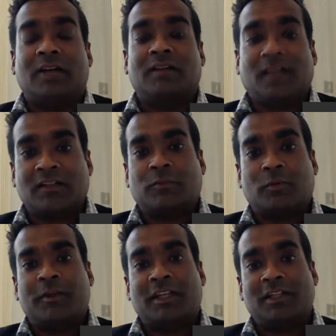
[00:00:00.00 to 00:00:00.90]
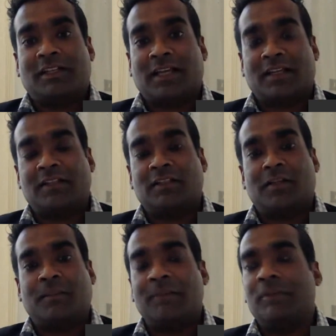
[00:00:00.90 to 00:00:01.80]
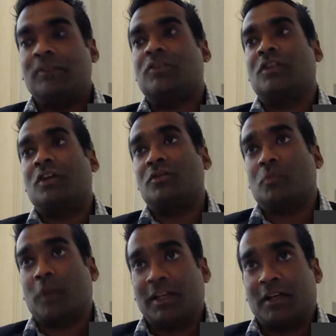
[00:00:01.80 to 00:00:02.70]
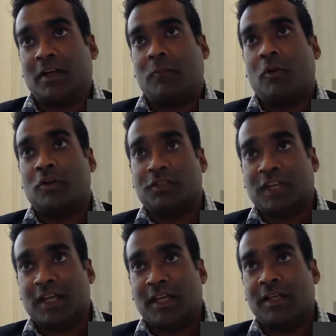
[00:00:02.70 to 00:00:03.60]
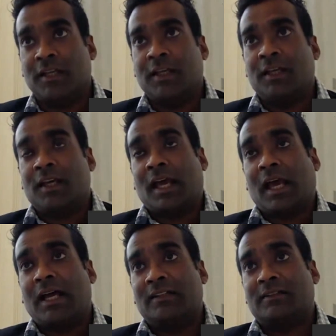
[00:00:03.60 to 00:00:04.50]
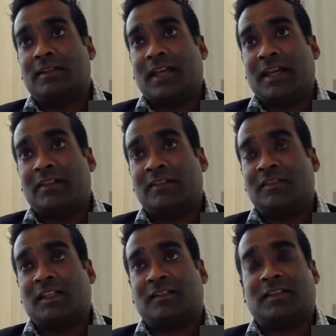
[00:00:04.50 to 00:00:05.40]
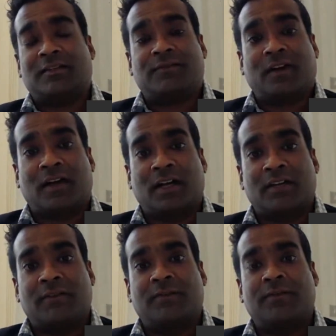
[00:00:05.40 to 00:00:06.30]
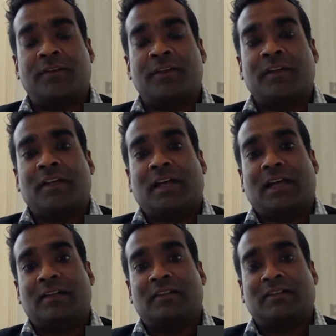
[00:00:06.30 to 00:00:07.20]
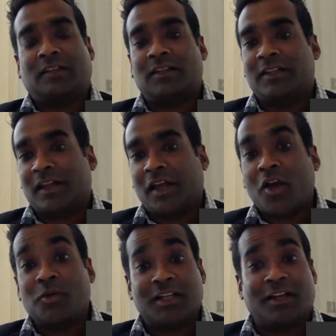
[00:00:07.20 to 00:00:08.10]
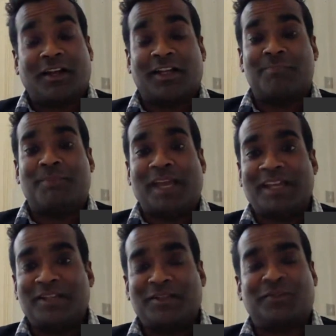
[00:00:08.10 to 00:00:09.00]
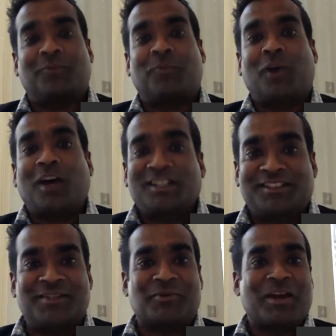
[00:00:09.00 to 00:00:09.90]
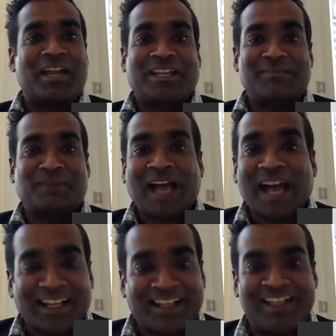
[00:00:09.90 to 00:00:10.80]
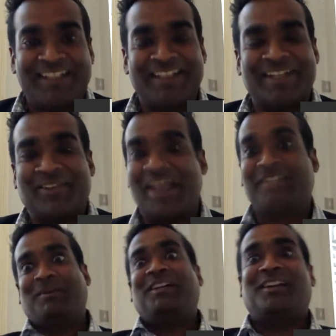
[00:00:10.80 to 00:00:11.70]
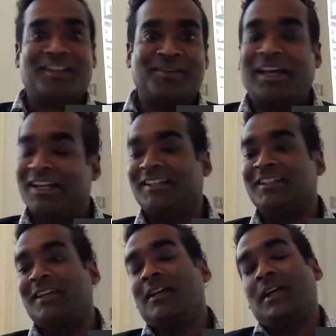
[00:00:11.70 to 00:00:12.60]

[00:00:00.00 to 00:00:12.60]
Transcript: And that's what we need to get into. People don't wake up one day and they're 65 and suddenly they only like beige, white, gray, and black. That's my color palette.